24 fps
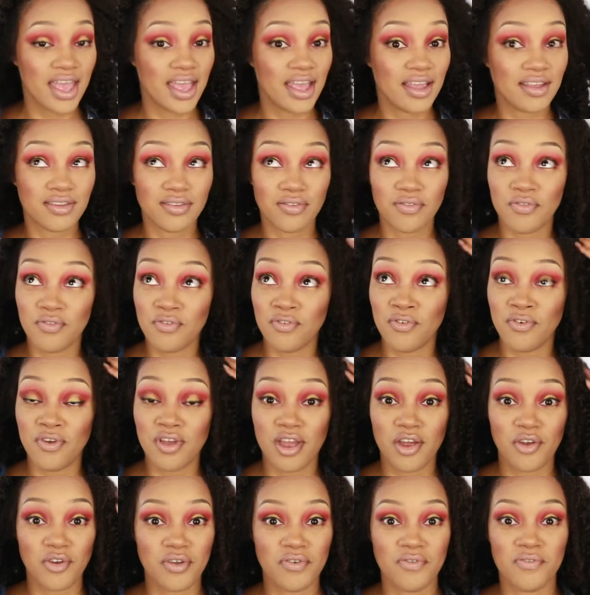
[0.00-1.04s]
It's
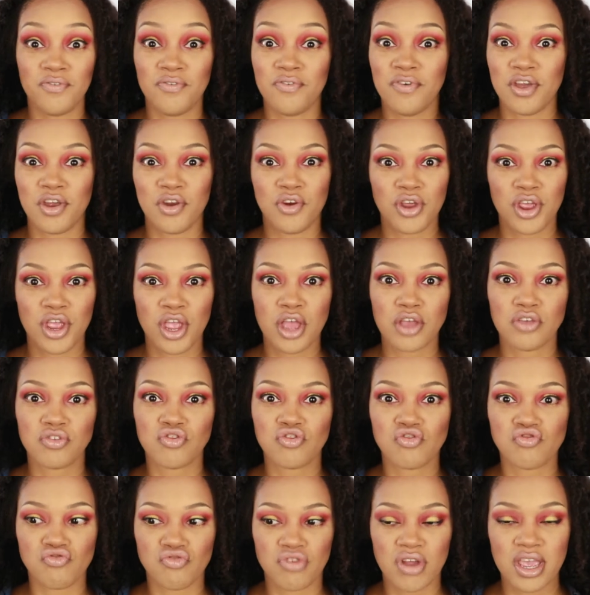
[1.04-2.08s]
very, very
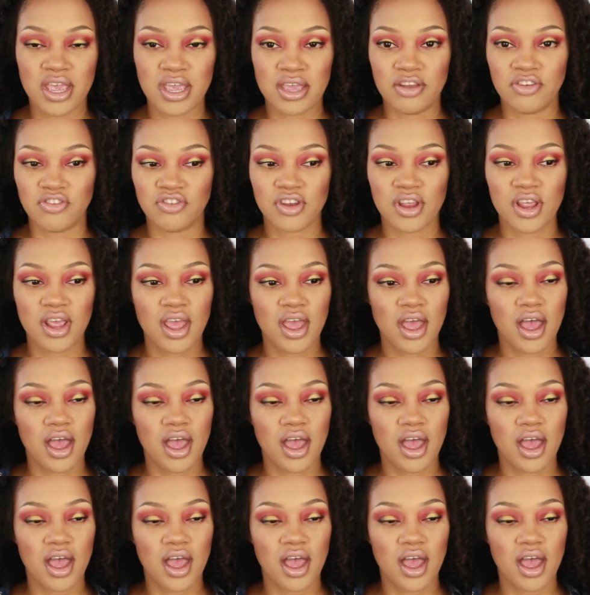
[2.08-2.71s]
strange.